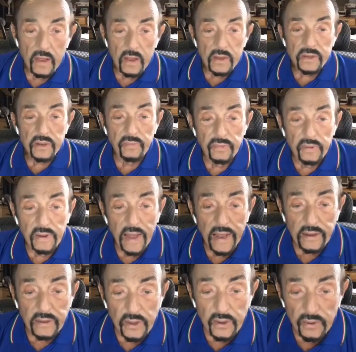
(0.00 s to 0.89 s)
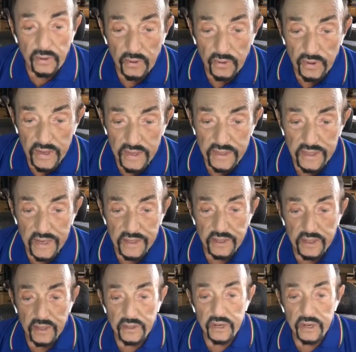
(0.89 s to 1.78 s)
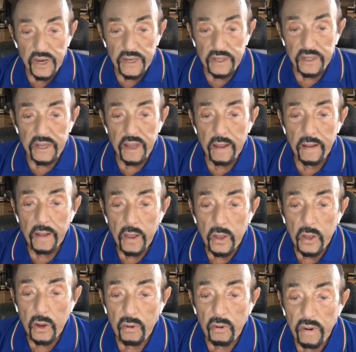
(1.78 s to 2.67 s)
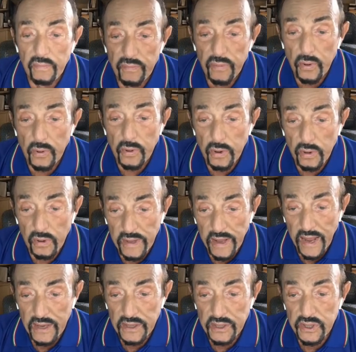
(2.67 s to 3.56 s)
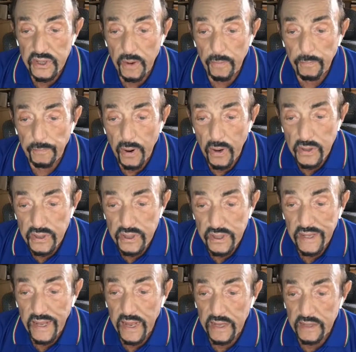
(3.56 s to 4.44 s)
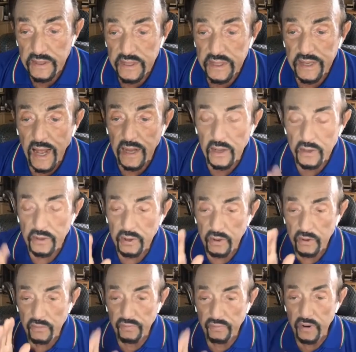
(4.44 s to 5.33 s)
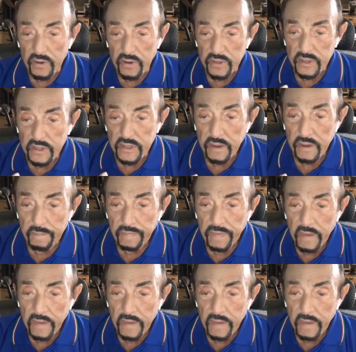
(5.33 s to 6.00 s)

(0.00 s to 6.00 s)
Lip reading: So if you'd like to do this, I suggest you review your last year personally in solitude first.